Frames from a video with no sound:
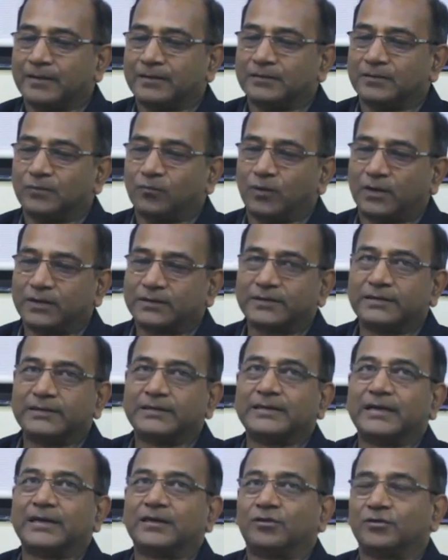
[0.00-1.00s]
the work in
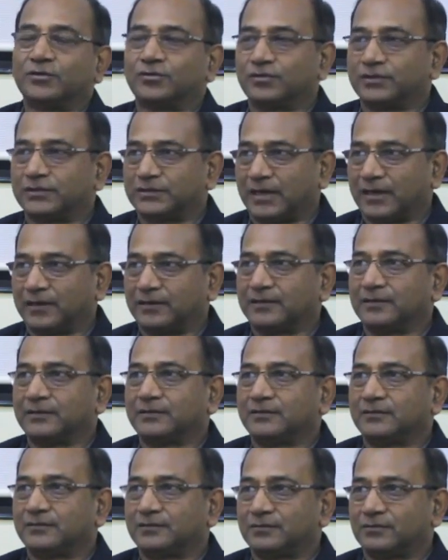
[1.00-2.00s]
India had also started.
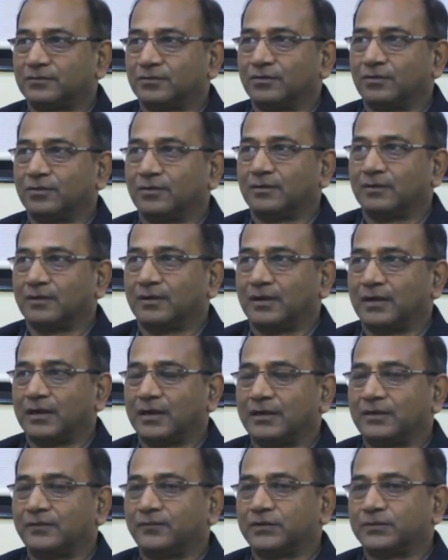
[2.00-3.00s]
So
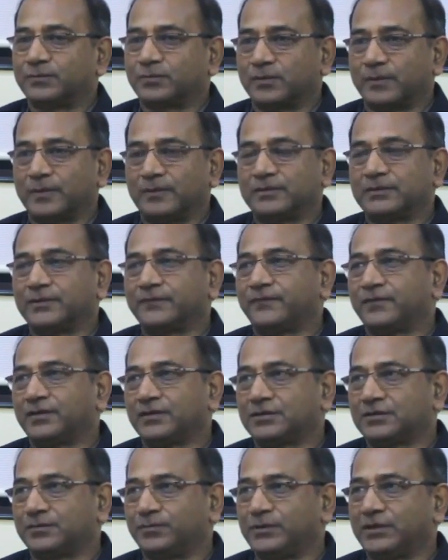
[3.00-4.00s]
I was probably the
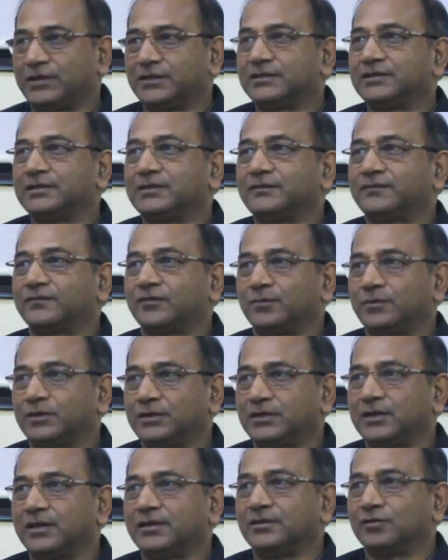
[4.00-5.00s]
first PhD from
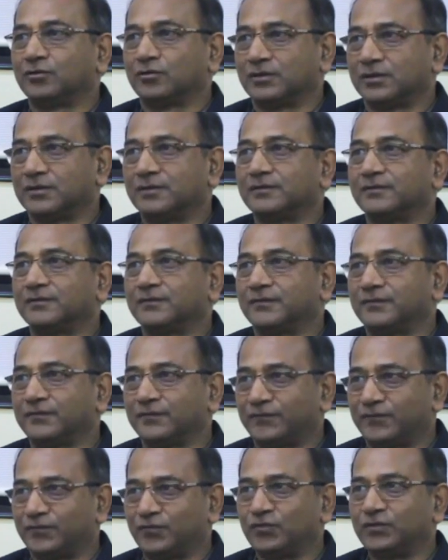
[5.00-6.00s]
India in nuclear
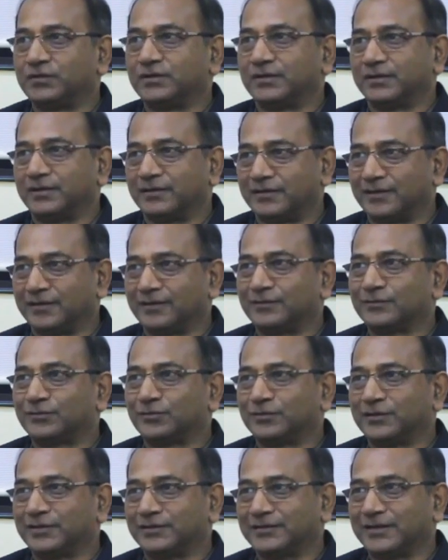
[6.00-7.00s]
fusion area. So
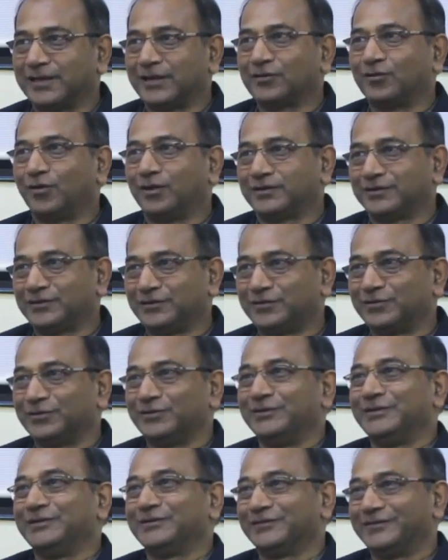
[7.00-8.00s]
that's how I got
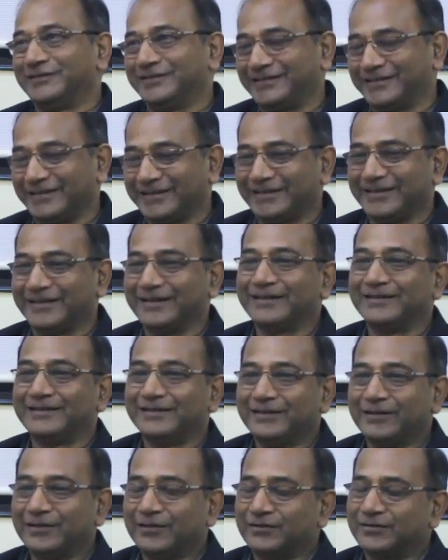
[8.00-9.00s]
into this area.
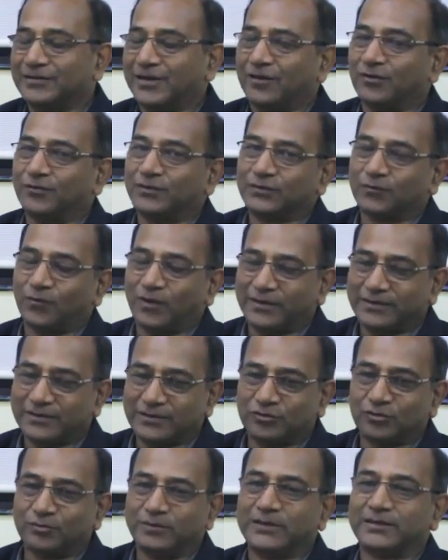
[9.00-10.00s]
So I always wanted
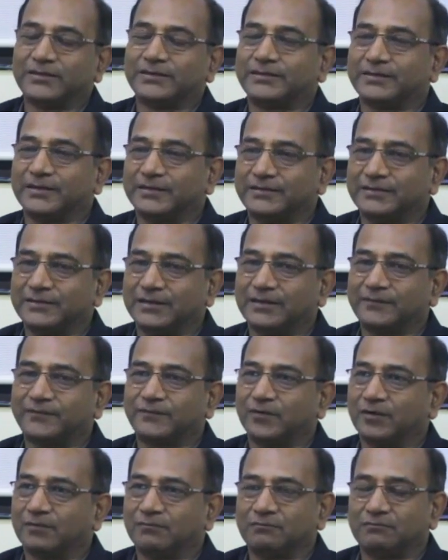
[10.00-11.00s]
to be a researcher
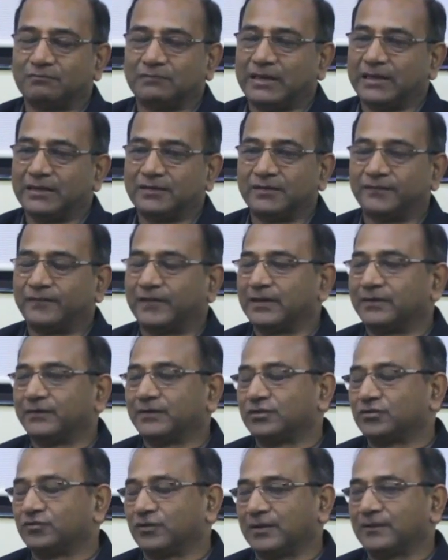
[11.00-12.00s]
from age of 11,
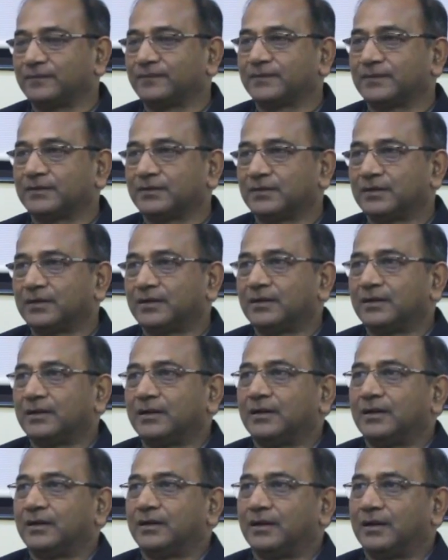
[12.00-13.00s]
12.
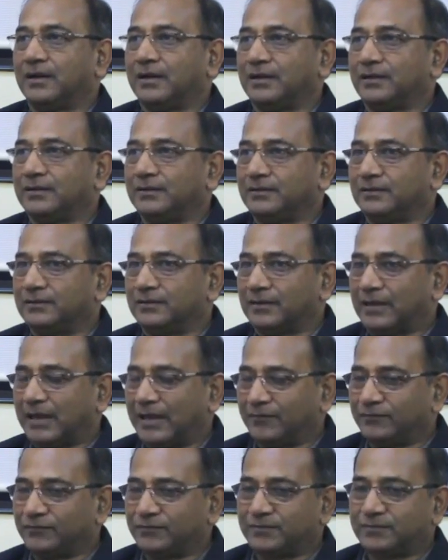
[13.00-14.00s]
I
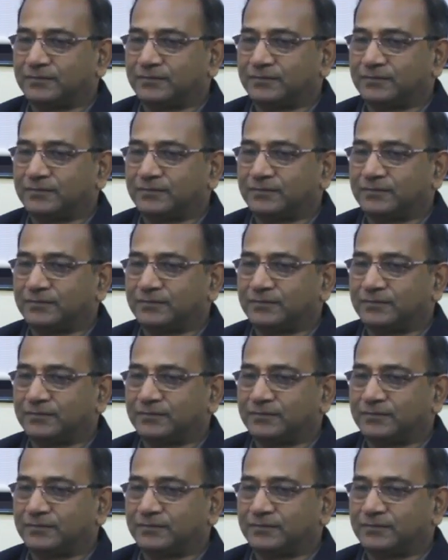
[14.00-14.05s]
have